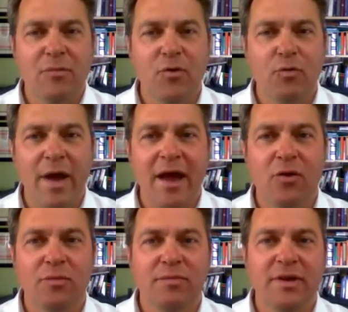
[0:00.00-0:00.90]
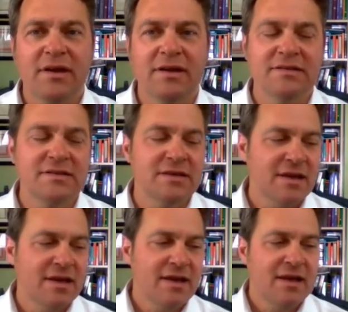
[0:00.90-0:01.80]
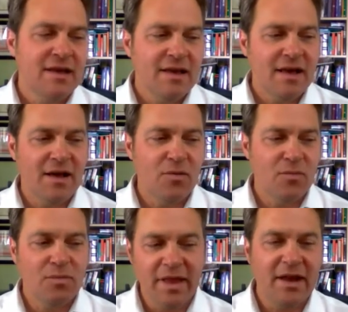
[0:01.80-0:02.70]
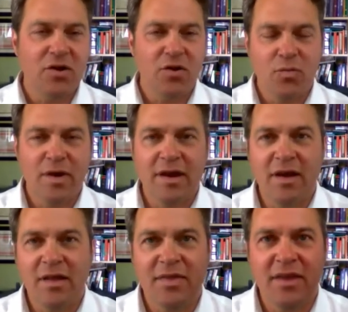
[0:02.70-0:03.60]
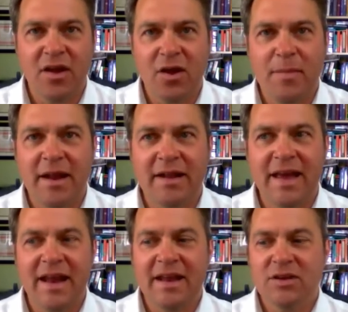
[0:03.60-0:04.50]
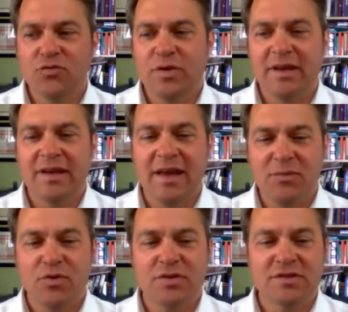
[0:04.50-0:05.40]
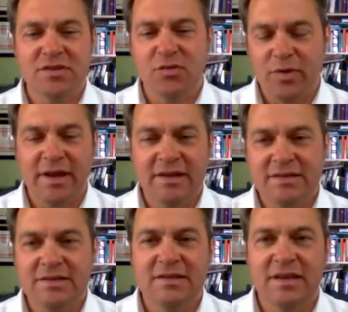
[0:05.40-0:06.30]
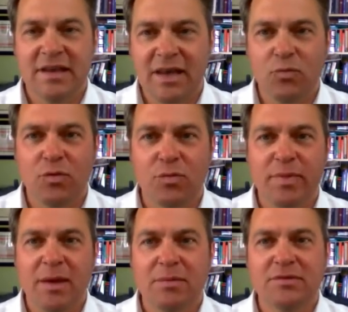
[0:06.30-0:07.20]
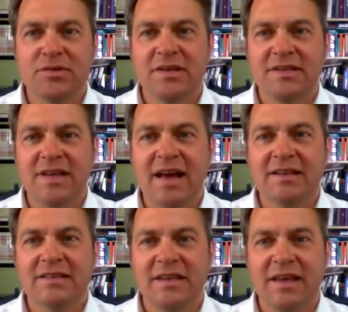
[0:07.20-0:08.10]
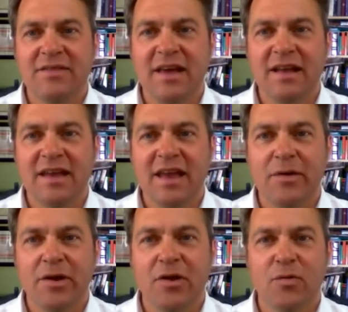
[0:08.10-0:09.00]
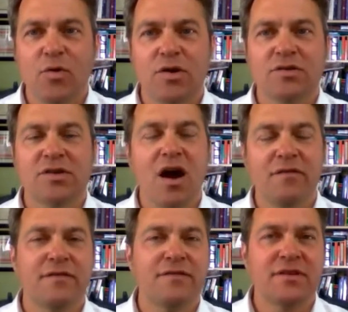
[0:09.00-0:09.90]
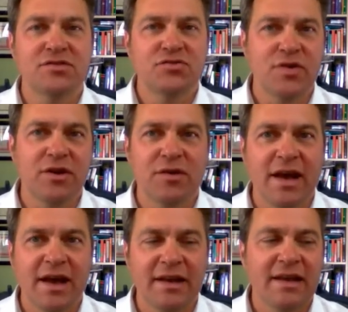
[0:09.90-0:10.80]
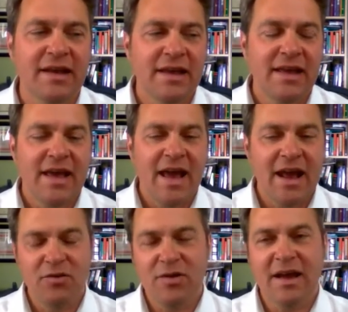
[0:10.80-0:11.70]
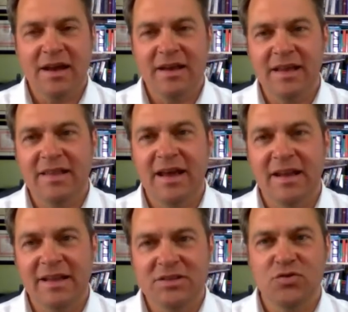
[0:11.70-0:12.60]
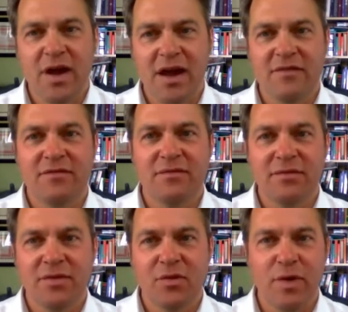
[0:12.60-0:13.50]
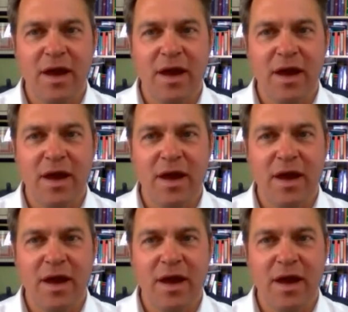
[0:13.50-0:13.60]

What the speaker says: route, because later when the automatic data entry inputs the rings, it will be able to detect if that carrier worked off of their string or not. And you're not going to get that unless you have the